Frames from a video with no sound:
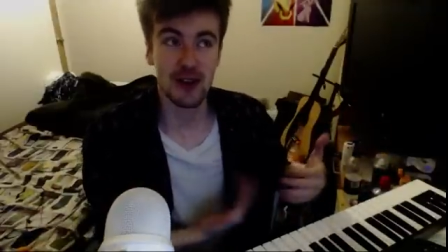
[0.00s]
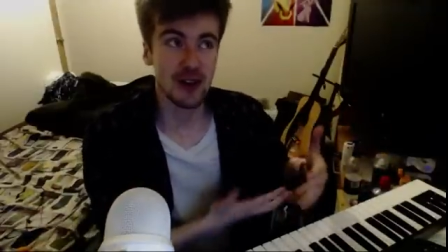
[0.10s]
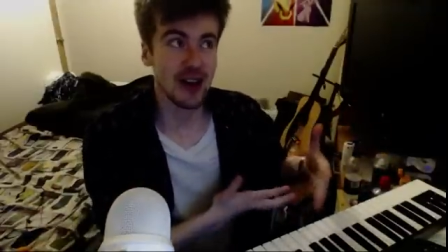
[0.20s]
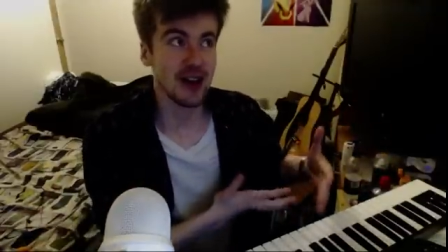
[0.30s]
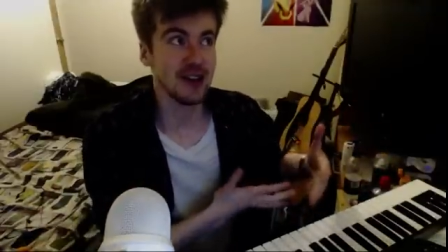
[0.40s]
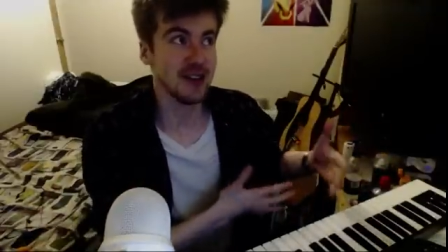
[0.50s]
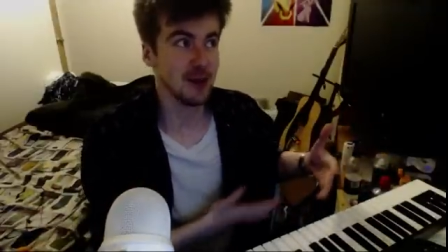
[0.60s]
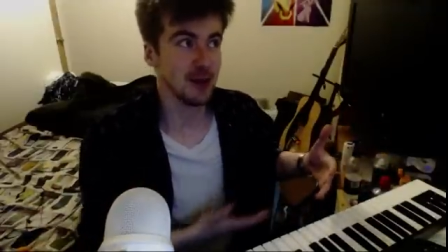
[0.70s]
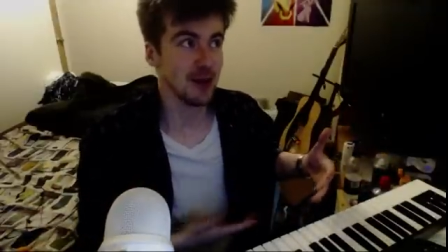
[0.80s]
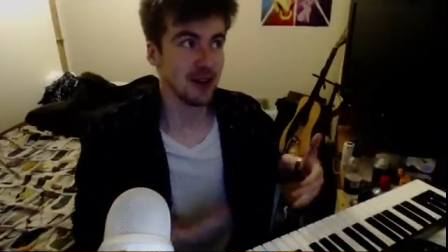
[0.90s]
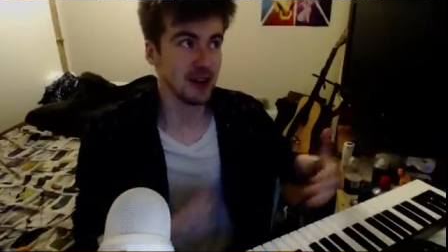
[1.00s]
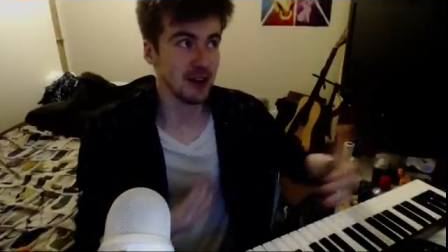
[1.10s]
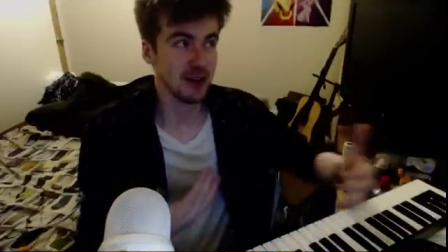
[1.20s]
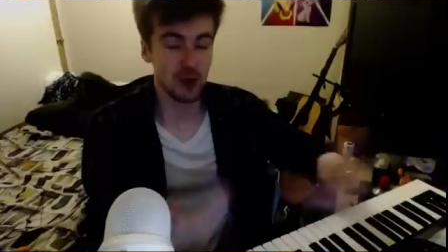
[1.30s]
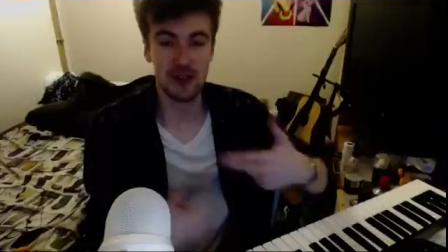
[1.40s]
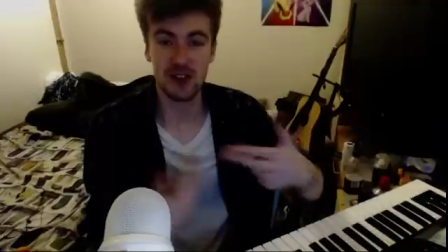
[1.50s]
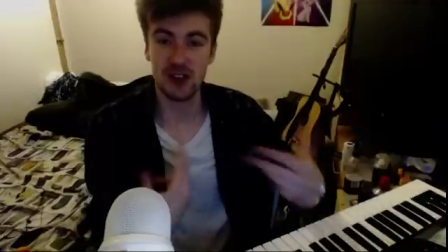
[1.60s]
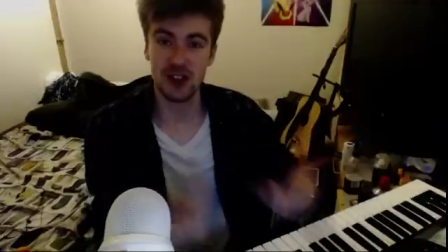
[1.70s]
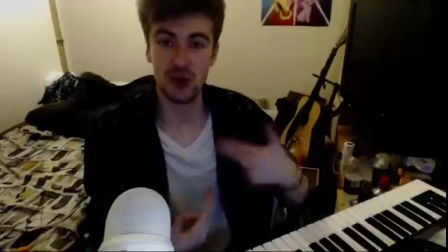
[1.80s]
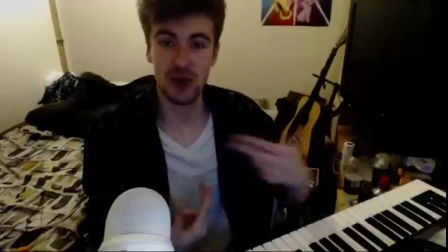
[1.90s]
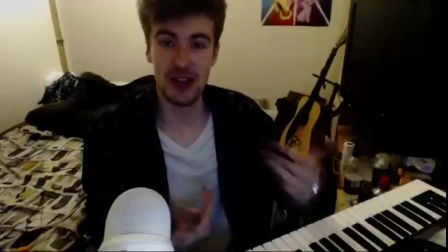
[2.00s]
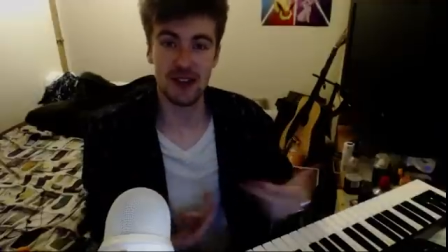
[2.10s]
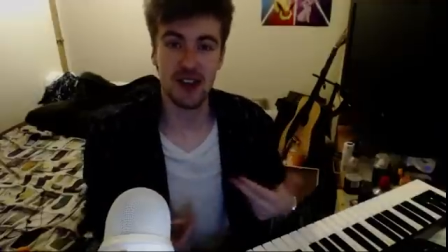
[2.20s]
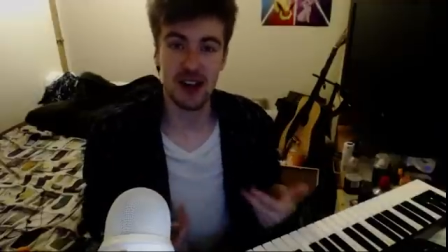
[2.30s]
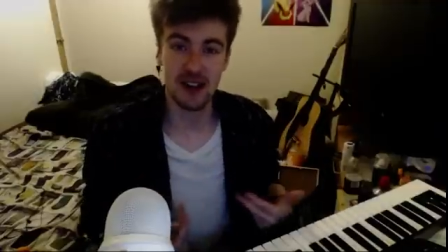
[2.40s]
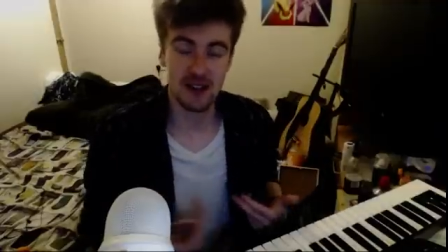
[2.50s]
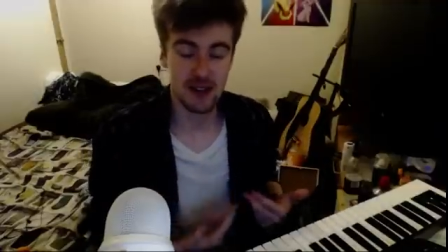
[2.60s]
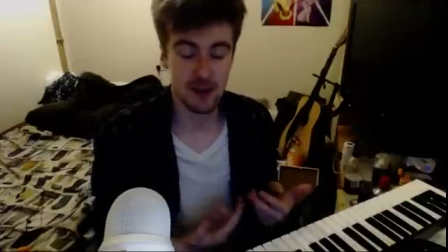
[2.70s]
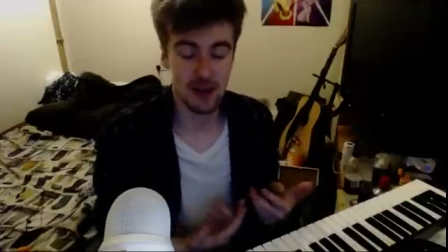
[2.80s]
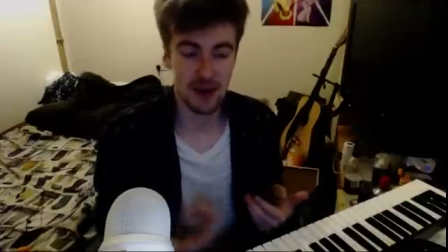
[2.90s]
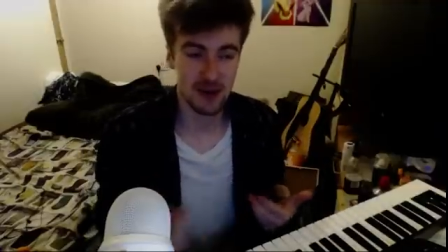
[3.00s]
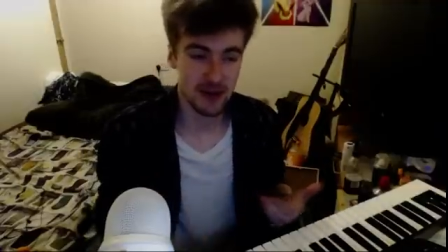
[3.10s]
and deeper, and we shoot insights about